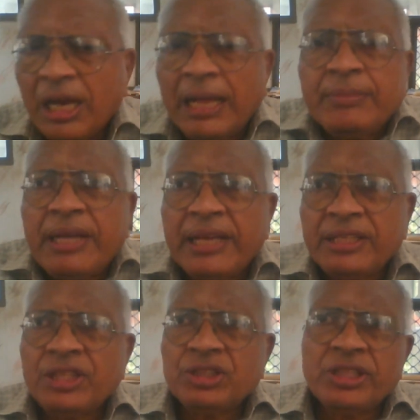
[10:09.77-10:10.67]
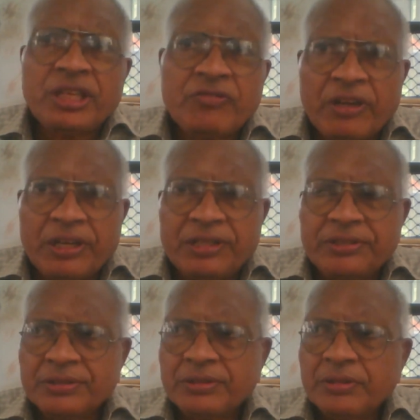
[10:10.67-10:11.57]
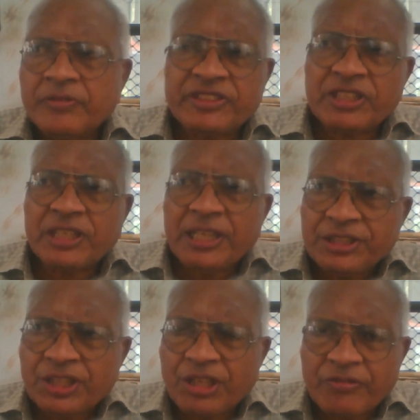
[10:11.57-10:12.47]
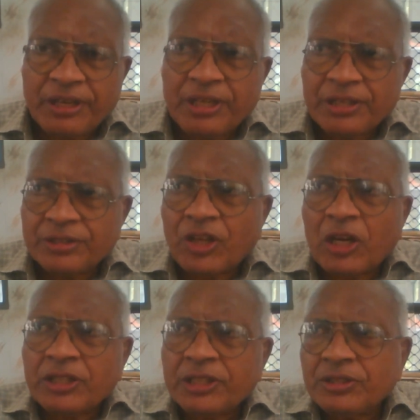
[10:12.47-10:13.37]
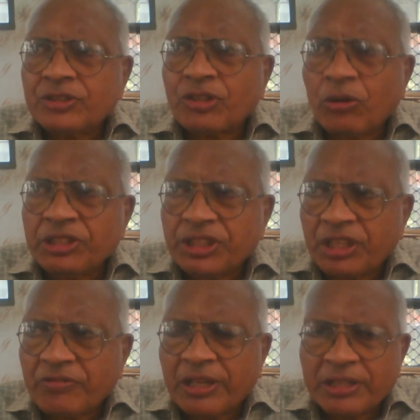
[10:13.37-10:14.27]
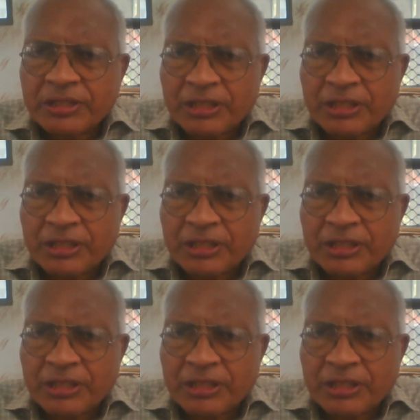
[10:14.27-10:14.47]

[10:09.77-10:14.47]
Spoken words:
I'm in engineering world, physical engineering world, not in soul engineering world.